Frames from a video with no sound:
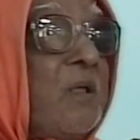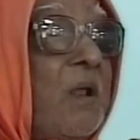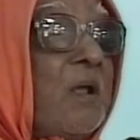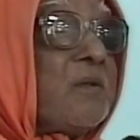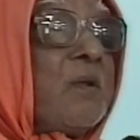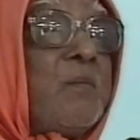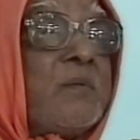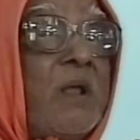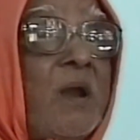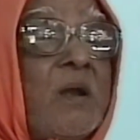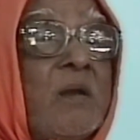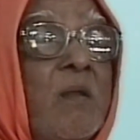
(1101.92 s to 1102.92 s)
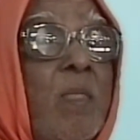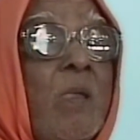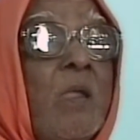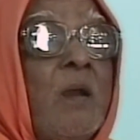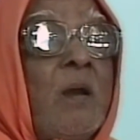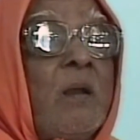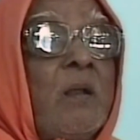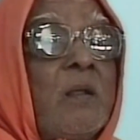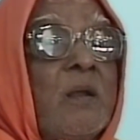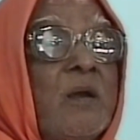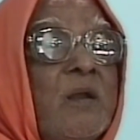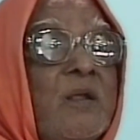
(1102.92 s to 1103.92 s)
is there except that.
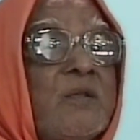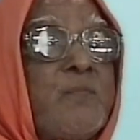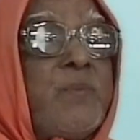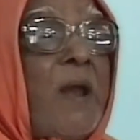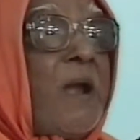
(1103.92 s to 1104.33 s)
It is